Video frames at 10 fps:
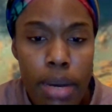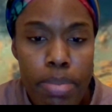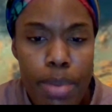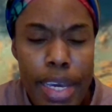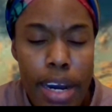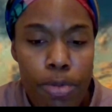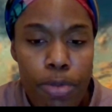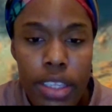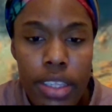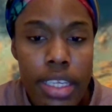curse that may be
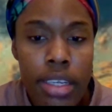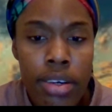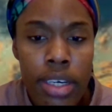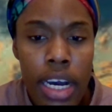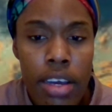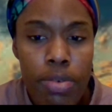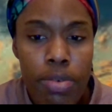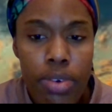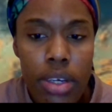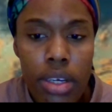affecting their
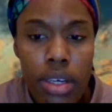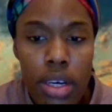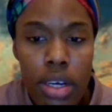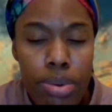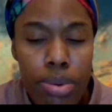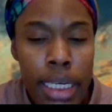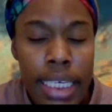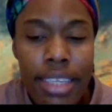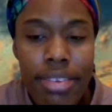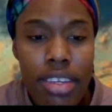life. Pray
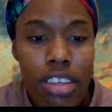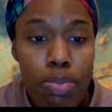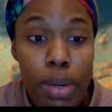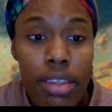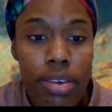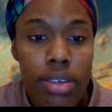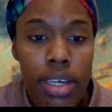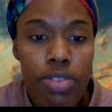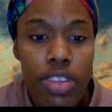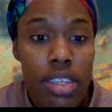against this
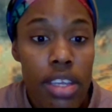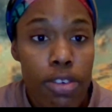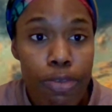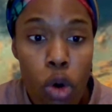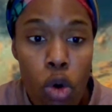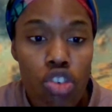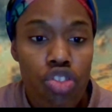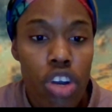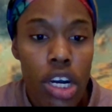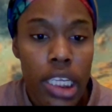pattern of this
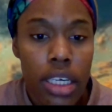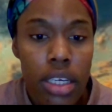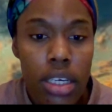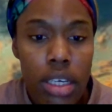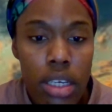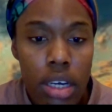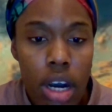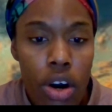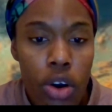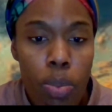dysfunction
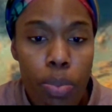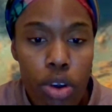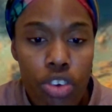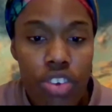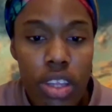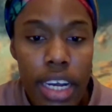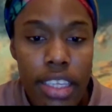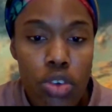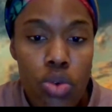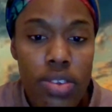or oppression
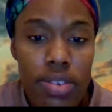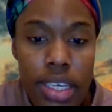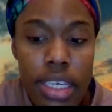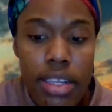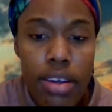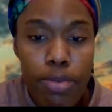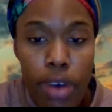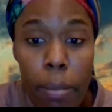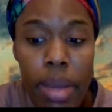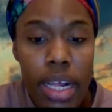that you see in your
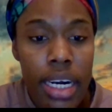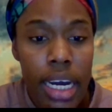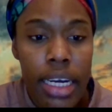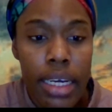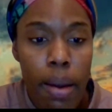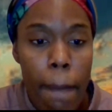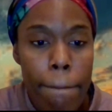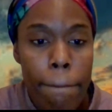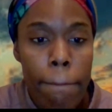family line.